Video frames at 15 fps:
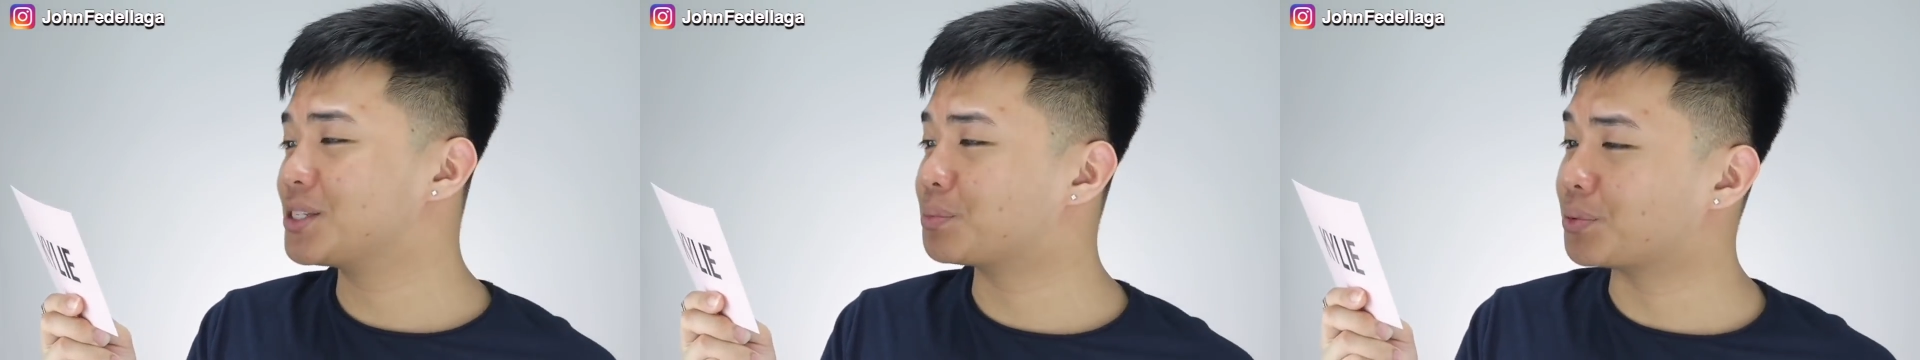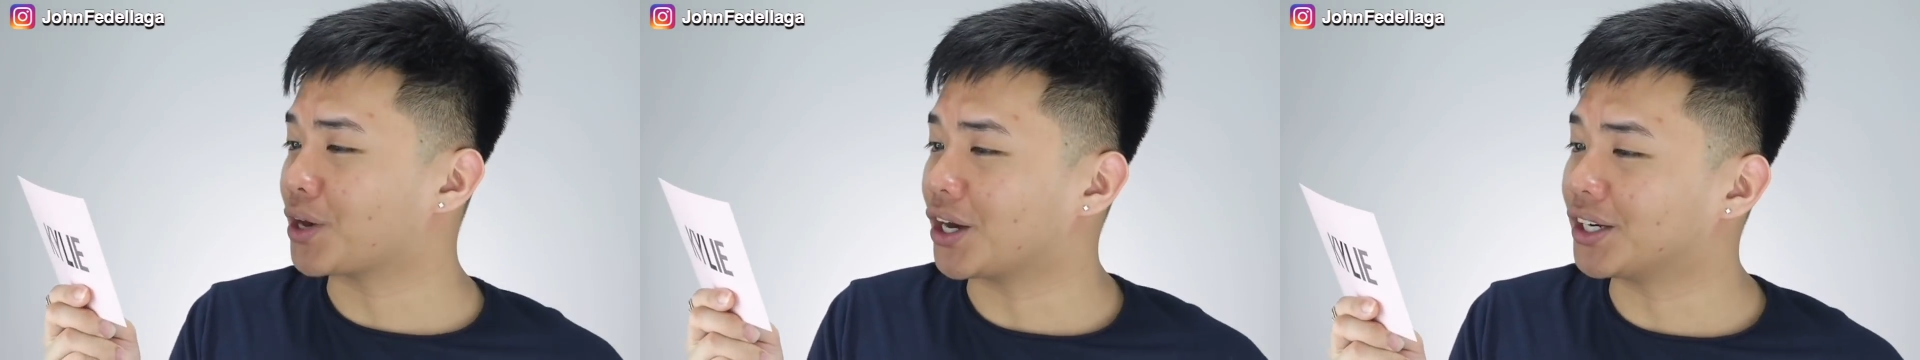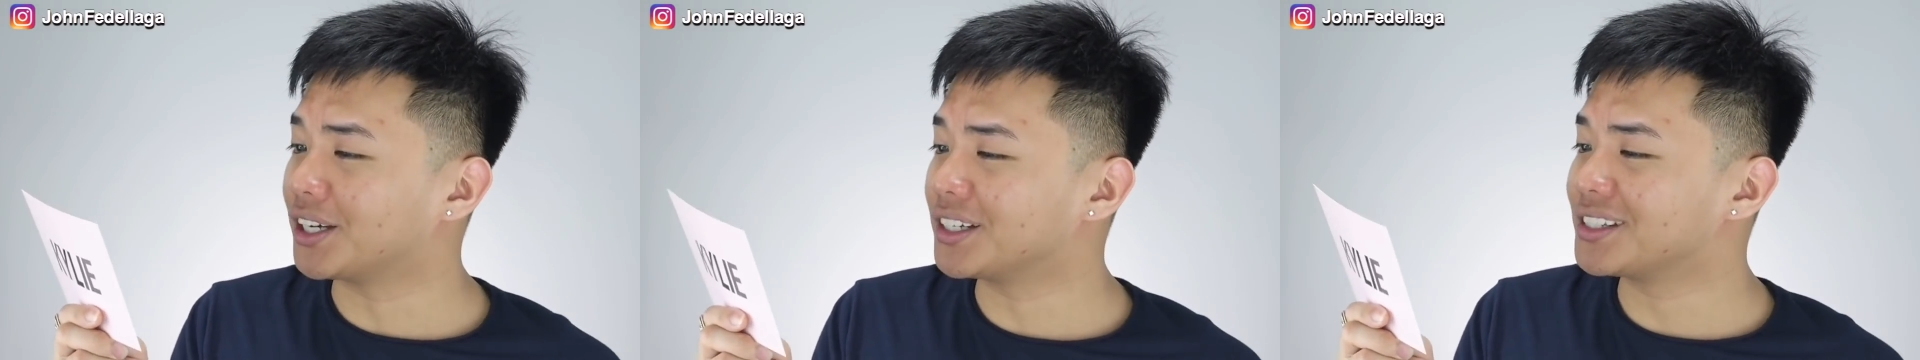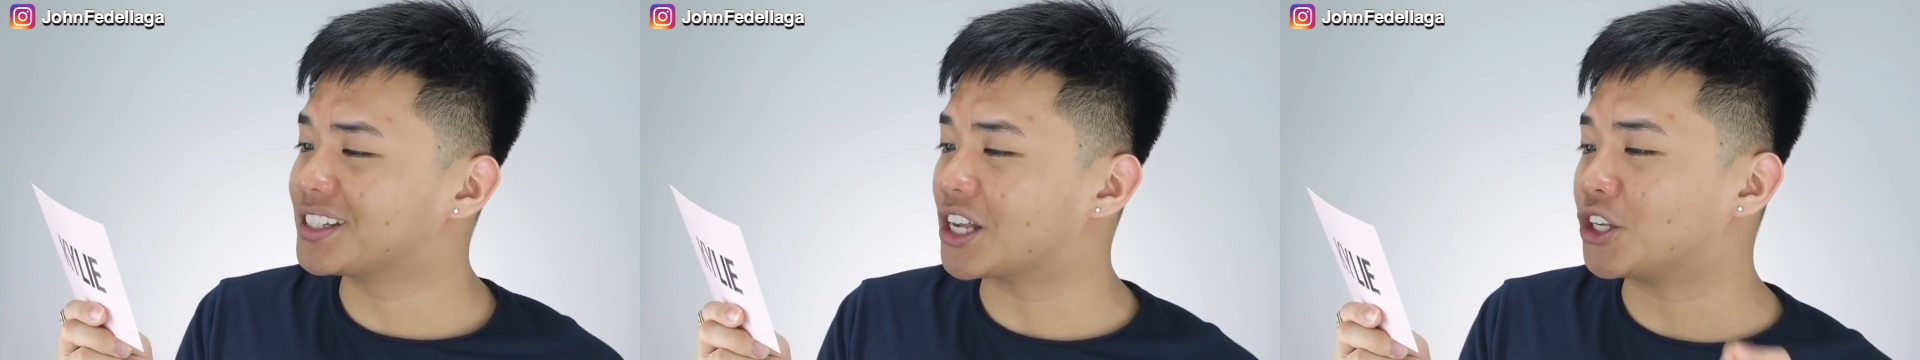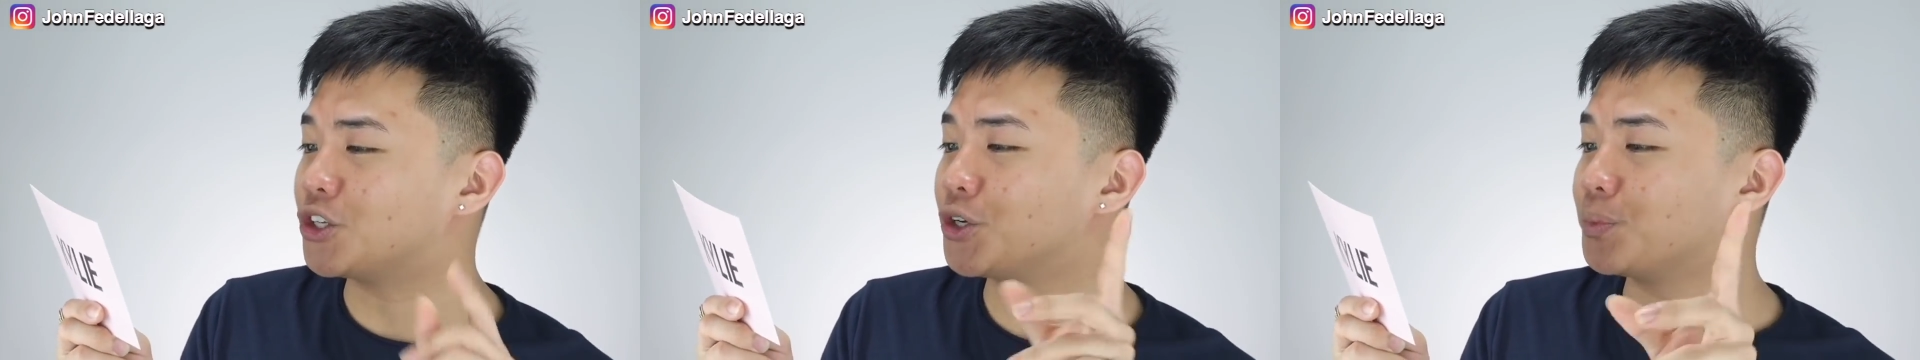
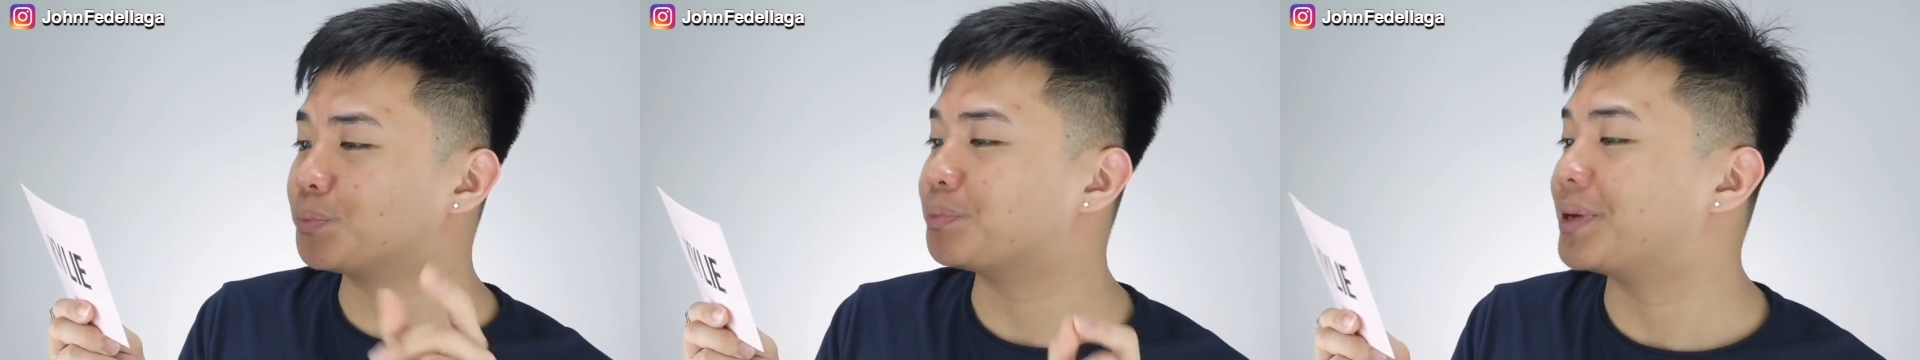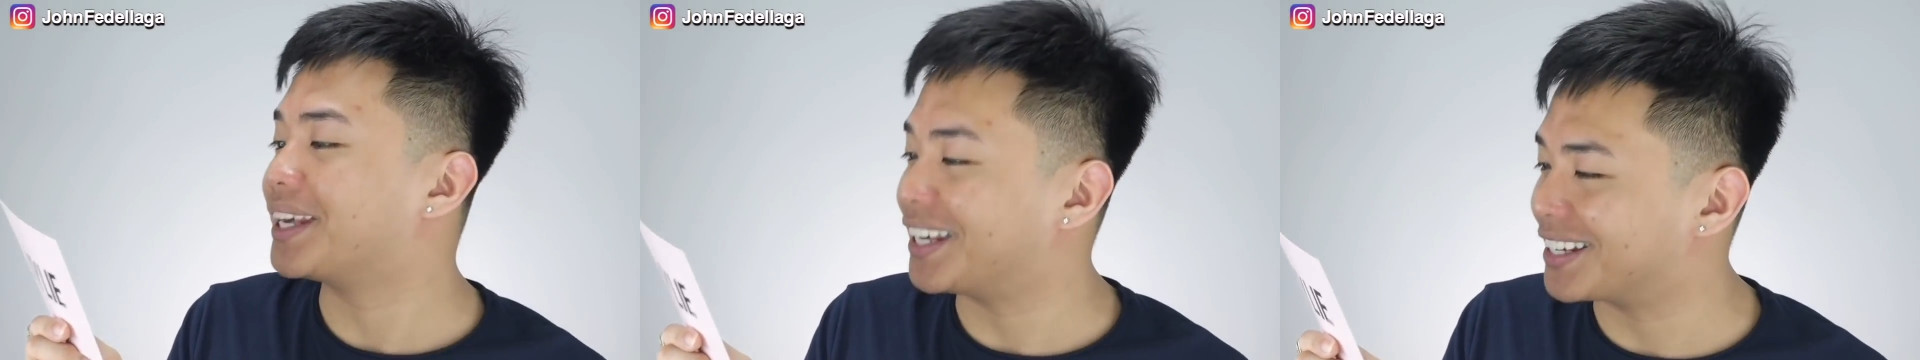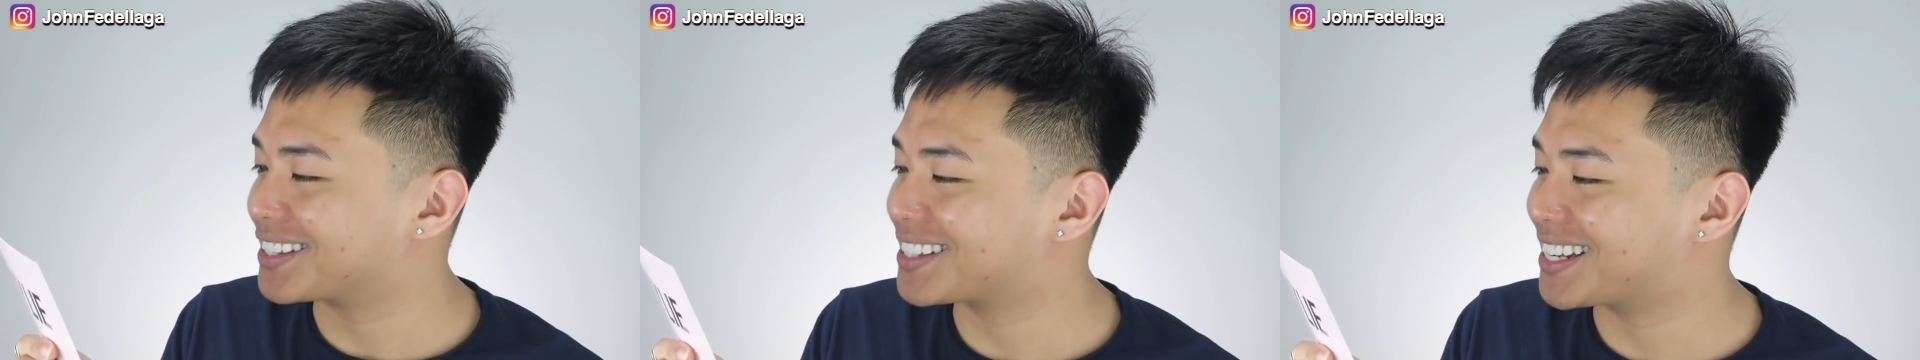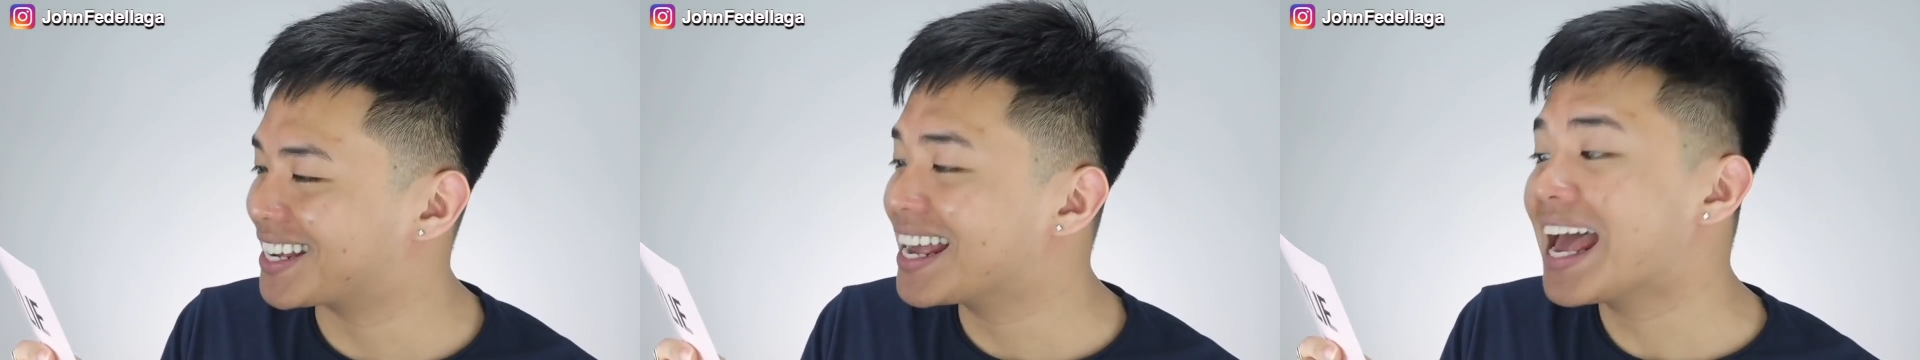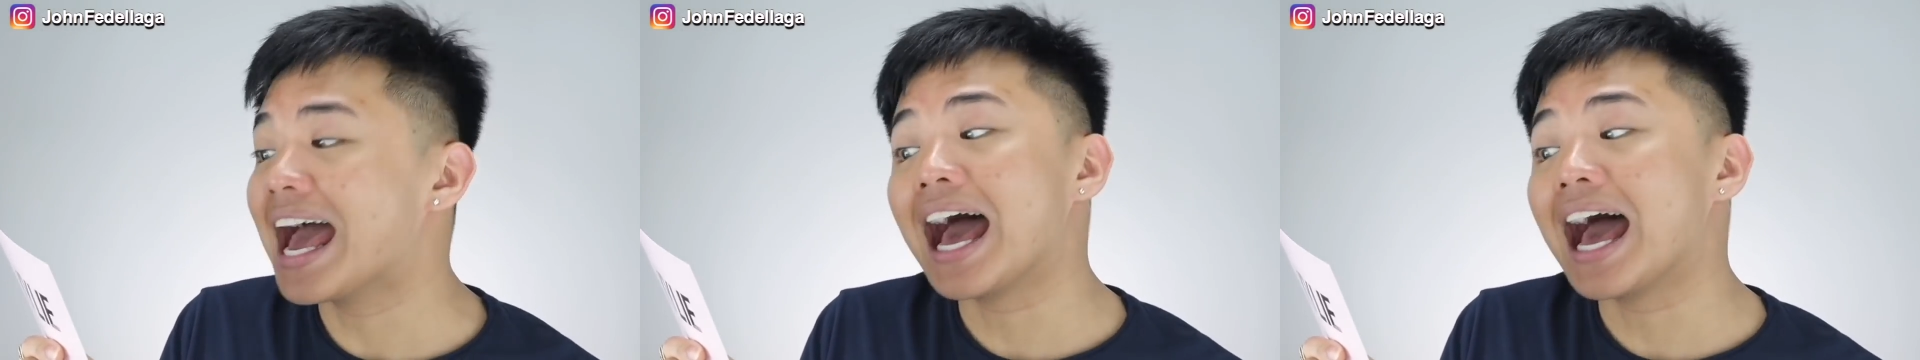products you picked.